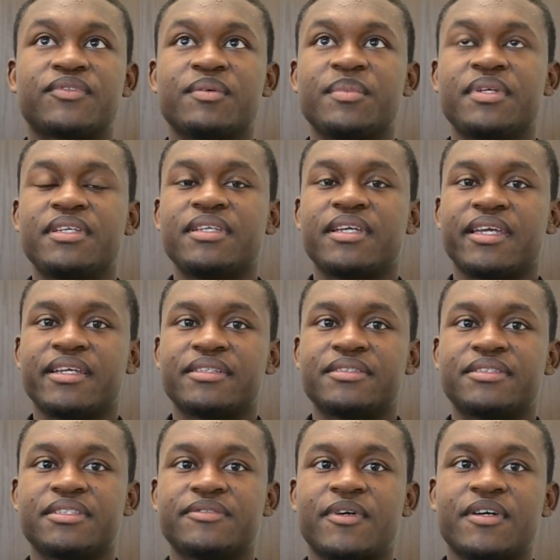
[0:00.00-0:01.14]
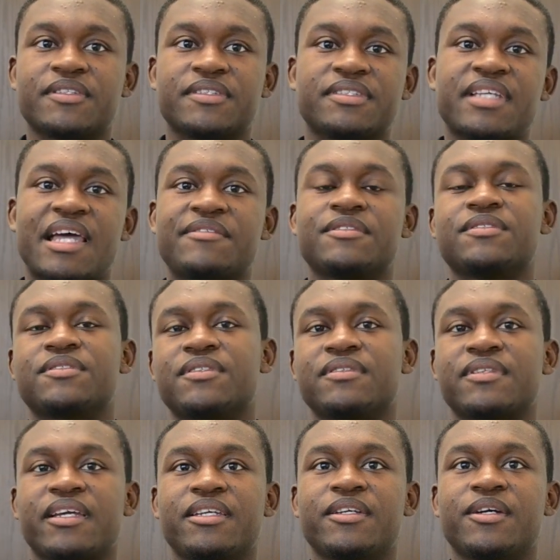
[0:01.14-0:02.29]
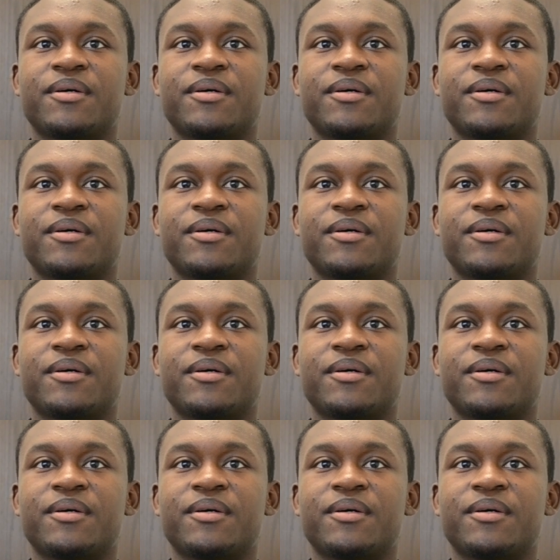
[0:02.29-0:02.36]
for me, I guess as far as the staff's concerned, like,